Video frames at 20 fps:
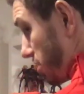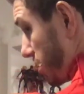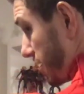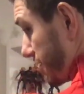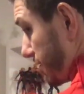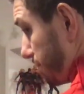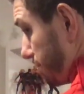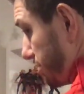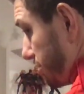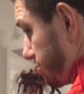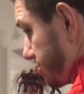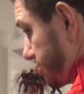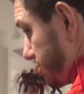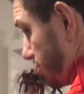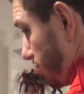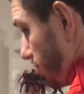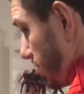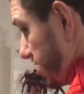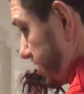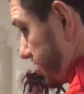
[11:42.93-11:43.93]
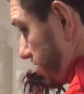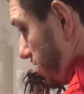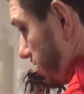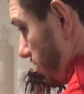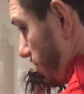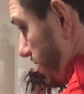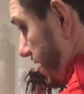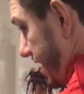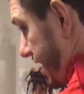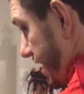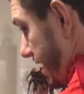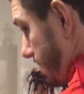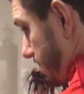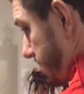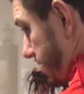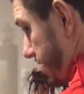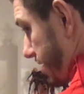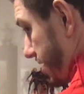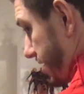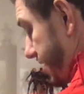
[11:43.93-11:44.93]
on the blue suit runs all the way up.
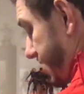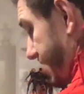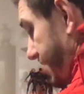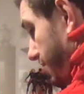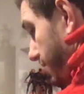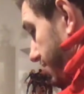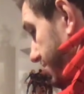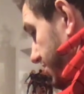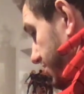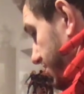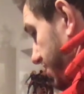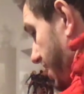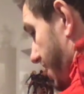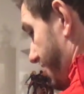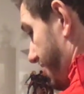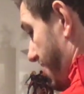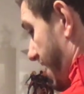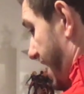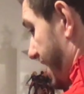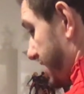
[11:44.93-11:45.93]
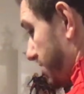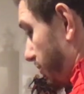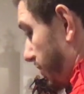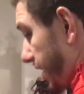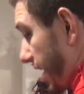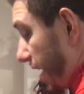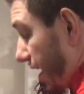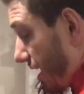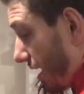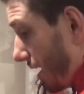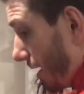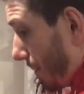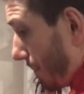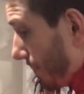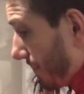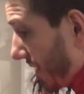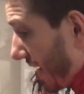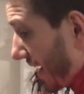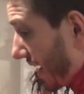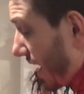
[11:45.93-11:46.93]
And then we've just got that.
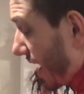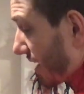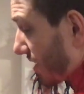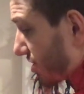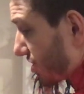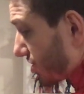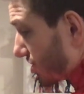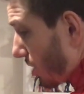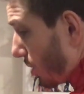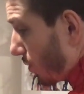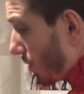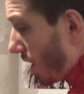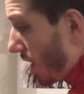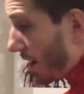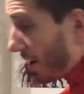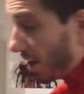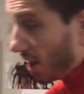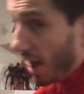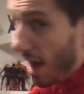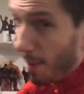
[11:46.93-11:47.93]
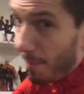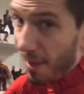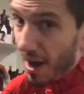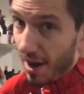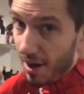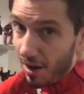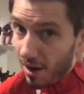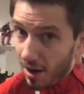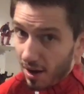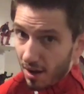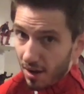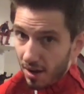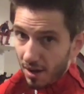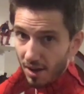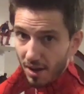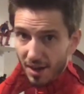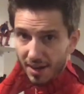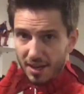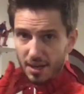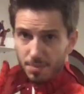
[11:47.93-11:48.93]
I got it sewed on a lot better.
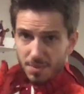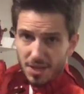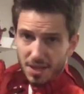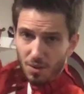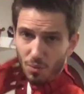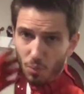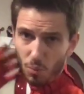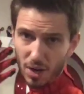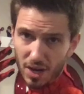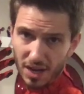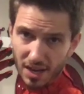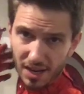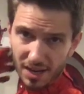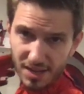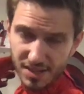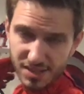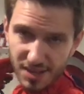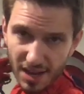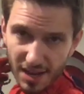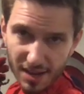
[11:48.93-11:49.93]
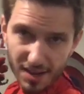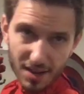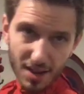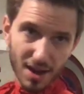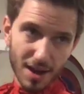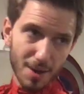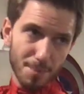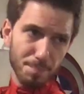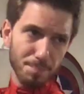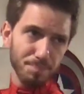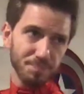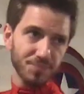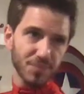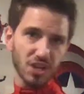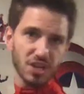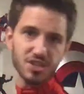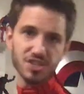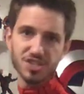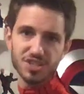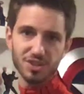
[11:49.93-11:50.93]
I keep saying we because I
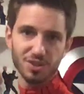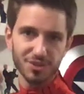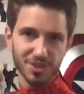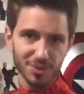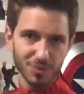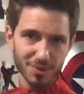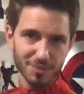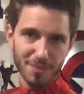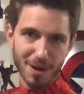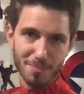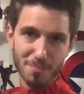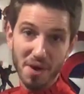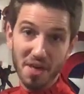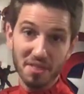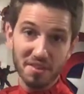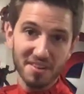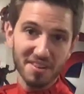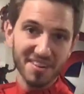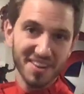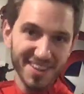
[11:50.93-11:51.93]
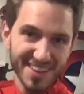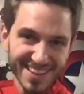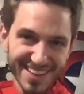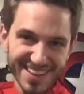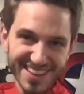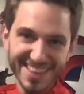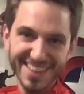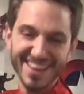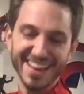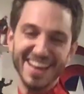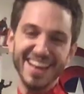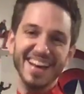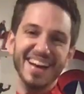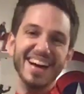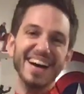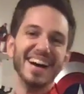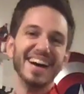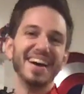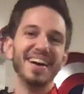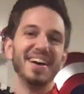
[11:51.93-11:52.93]
consulted with my mother
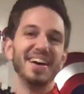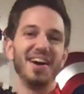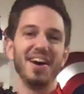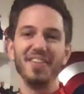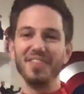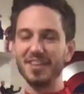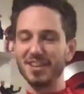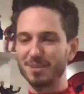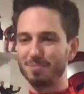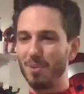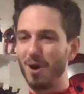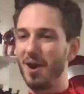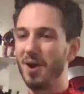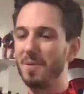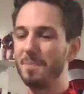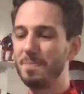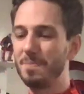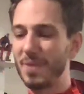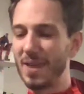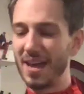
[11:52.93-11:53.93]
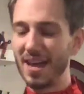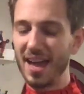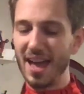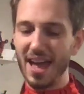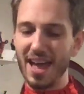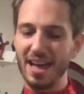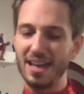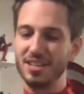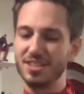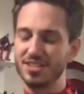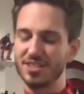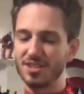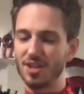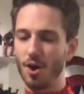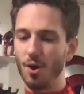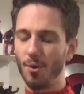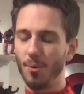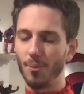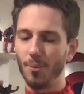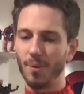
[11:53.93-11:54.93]
on this part. And
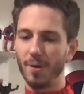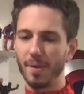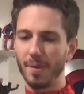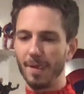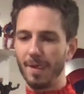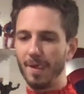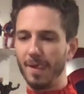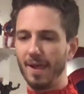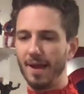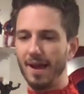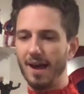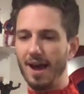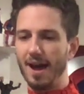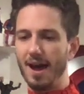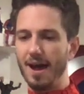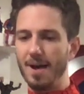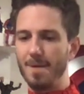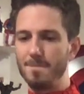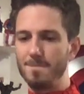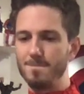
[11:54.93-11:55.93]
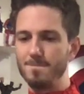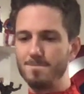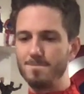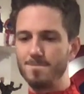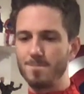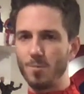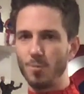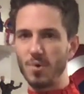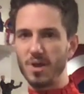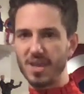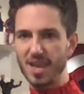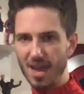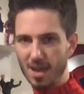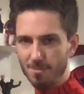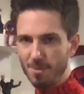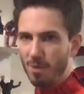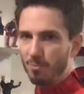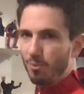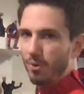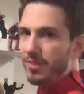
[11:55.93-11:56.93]
so we came
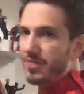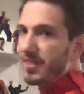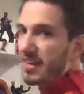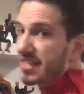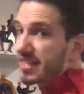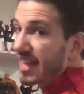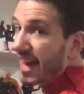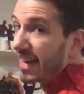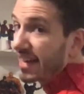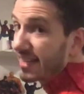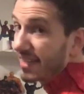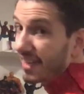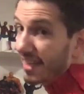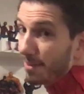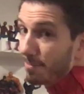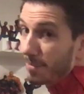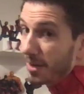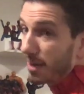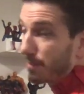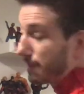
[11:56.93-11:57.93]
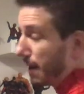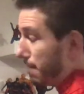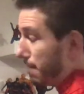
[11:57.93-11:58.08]
up with this idea, me and my